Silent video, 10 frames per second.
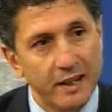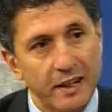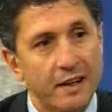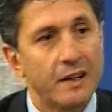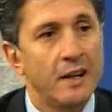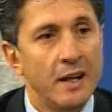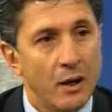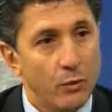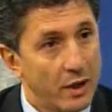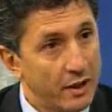here
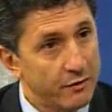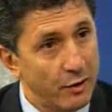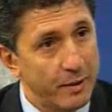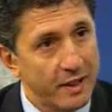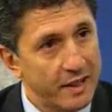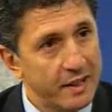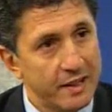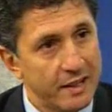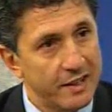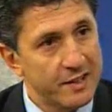we are developing
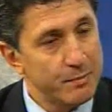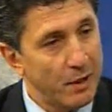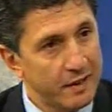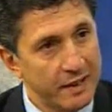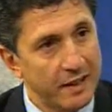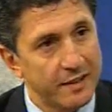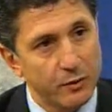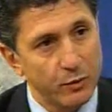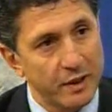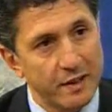a, a smart ear
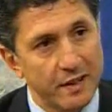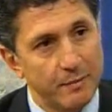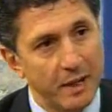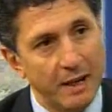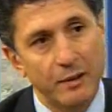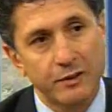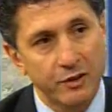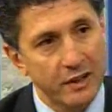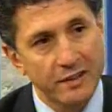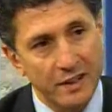that would be able to
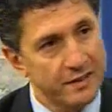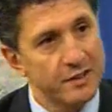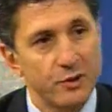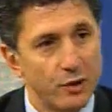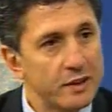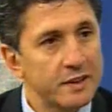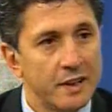recognize this noise.